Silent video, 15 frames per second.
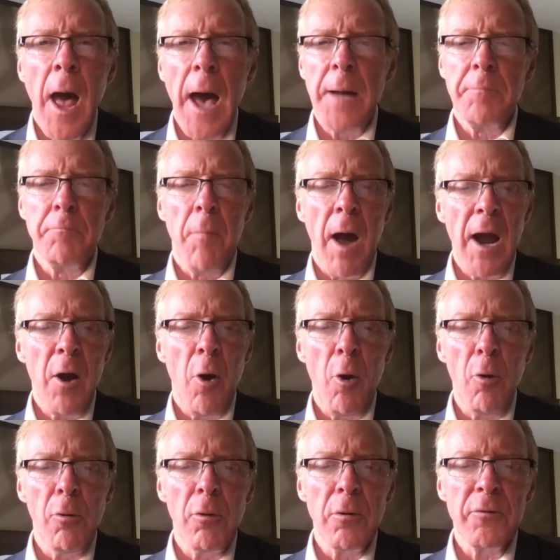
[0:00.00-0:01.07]
and my
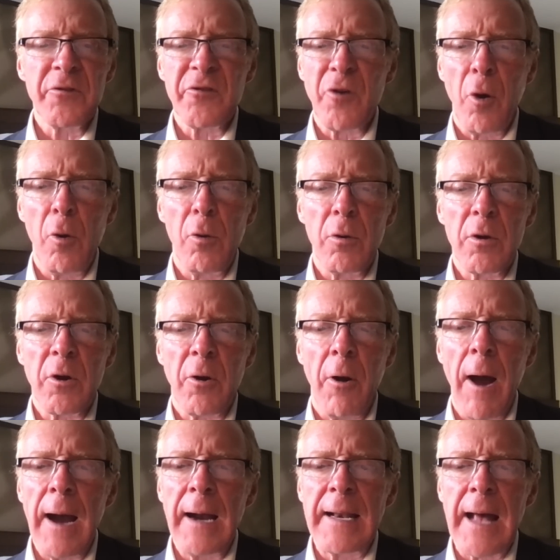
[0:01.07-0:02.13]
whole soul
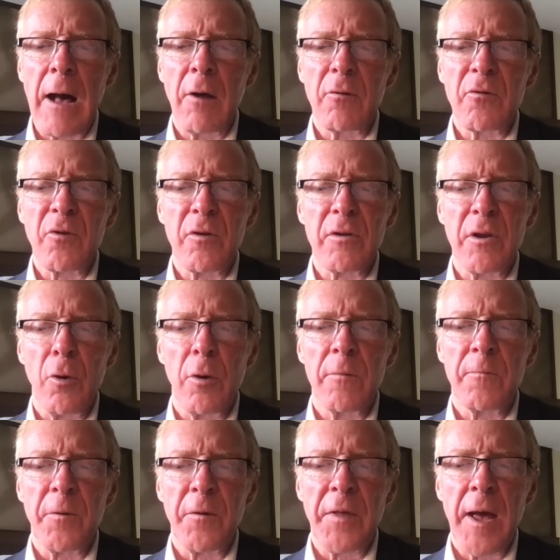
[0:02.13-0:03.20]
cried out to the
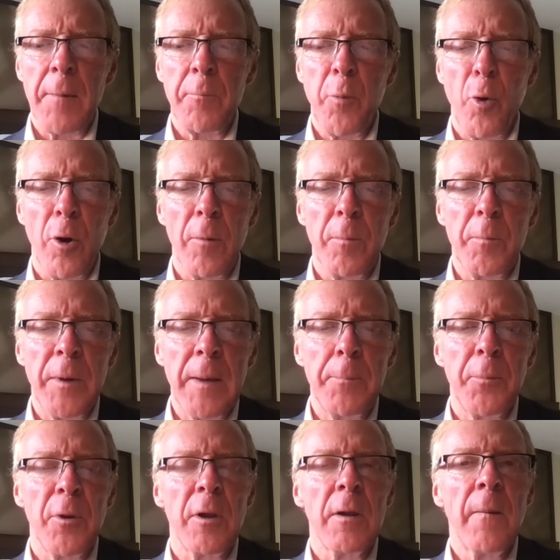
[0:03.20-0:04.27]
Lord for that poor
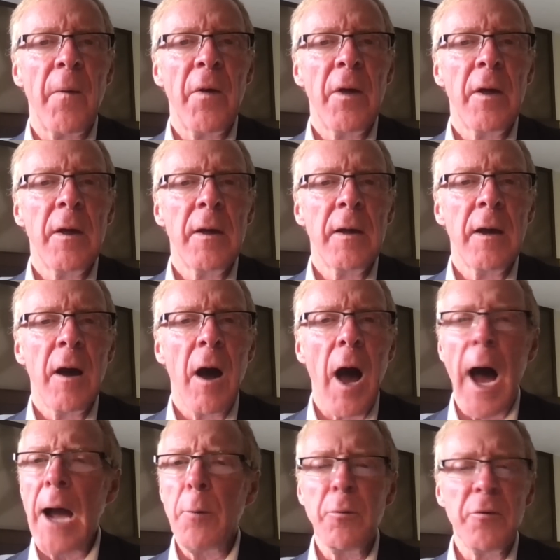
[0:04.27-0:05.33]
people.
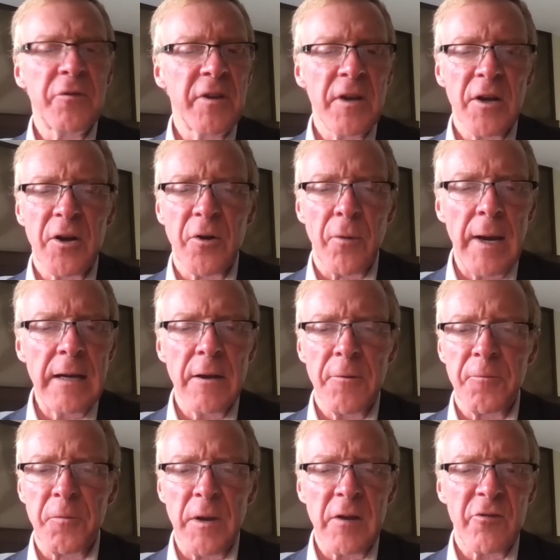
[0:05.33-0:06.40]
I was in a great
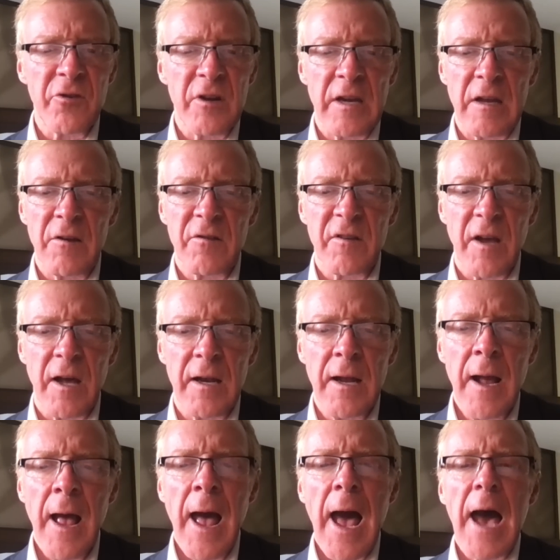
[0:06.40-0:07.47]
affliction, he said,
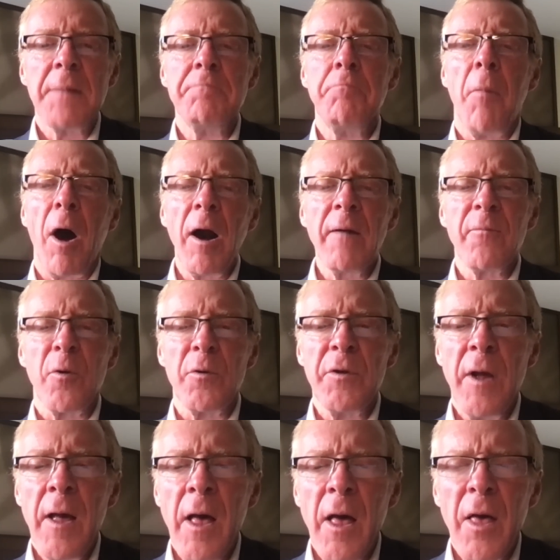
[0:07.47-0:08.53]
and marveled
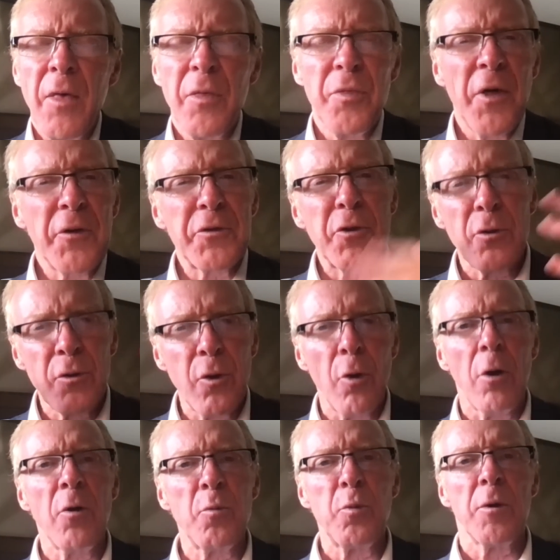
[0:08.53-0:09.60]
that the
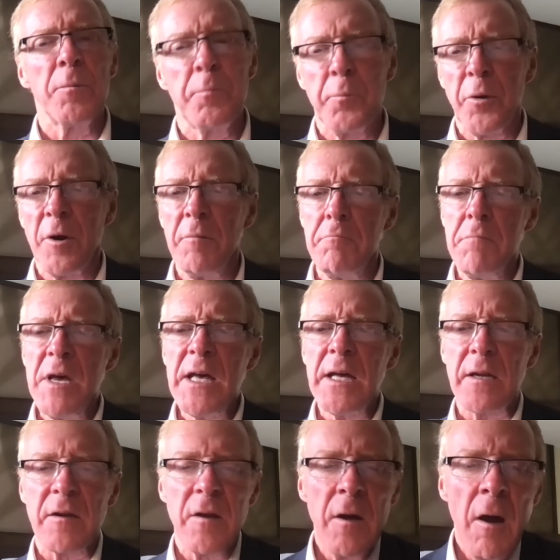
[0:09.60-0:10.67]
Lord would
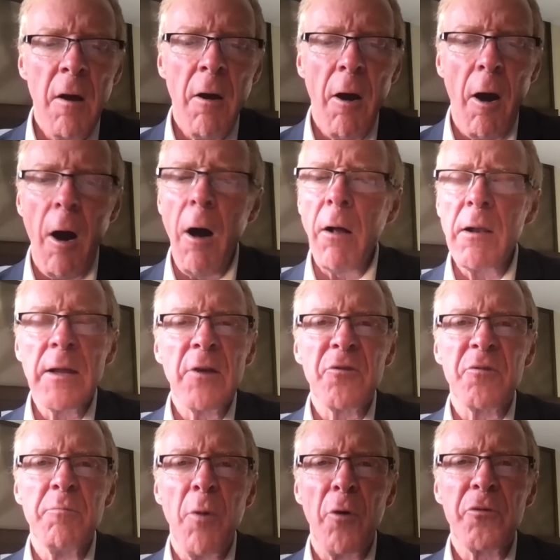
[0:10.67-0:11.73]
permit all
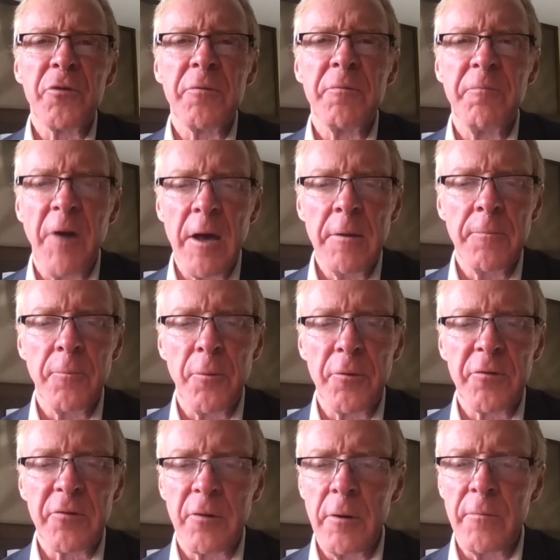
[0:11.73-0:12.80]
his most faithful
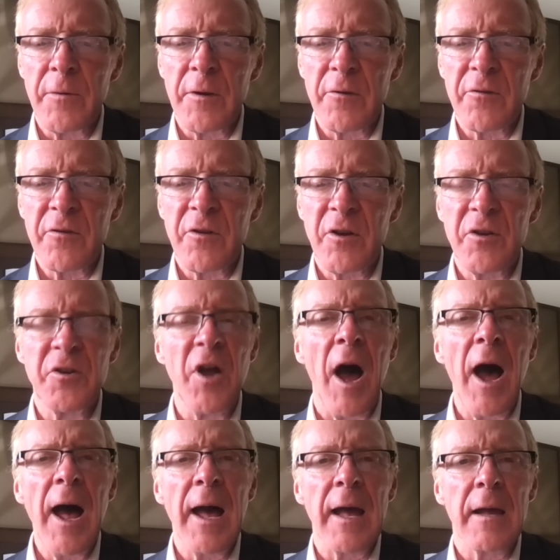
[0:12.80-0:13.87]
servants to
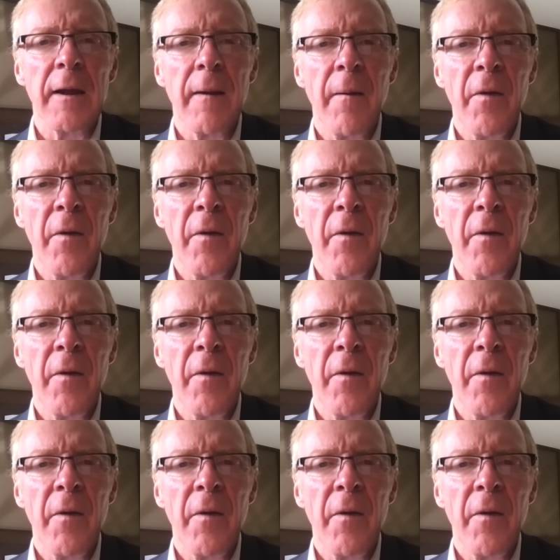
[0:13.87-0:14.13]
die,